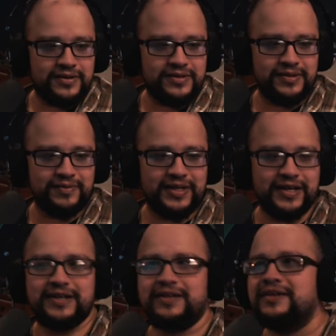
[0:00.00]
So we
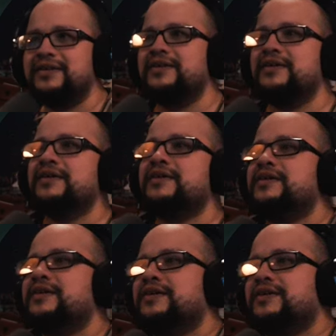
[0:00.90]
got
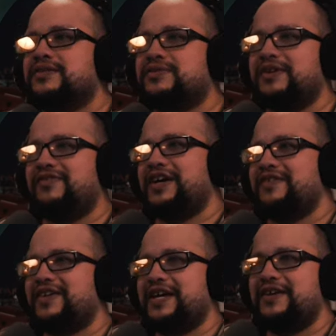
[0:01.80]

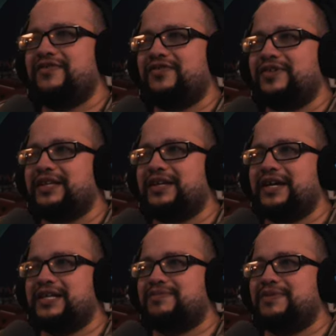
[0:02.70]
25k for the
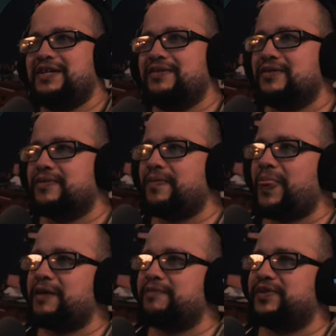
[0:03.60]
HP.
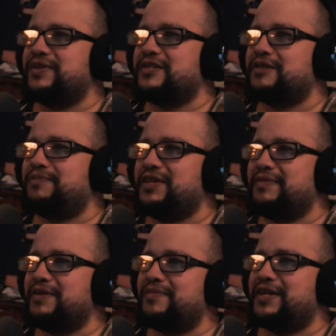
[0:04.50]
Ballistic beam
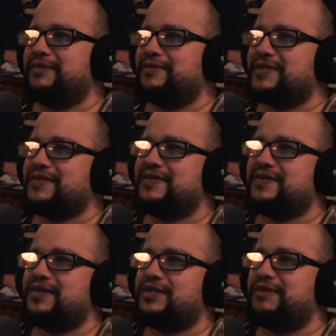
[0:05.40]
and melee resistance
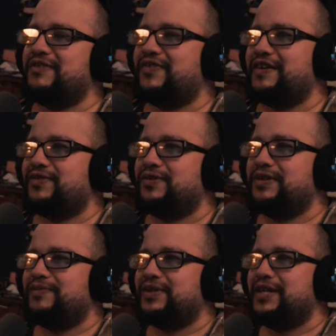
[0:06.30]
are 25,
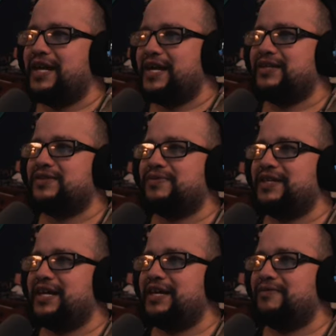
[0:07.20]
31, and
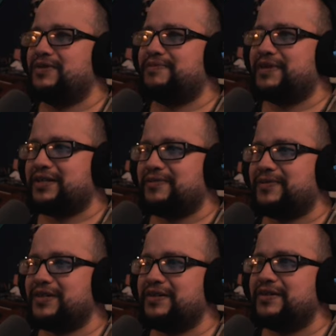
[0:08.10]
28 respectively.